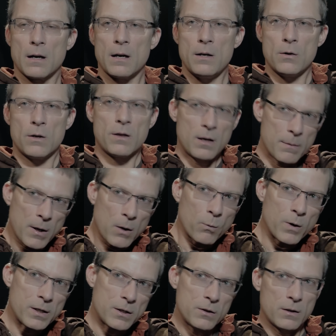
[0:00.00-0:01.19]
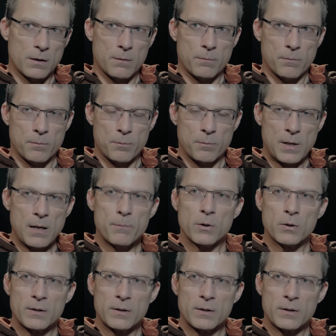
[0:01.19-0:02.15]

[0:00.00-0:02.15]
you can think about, what do the people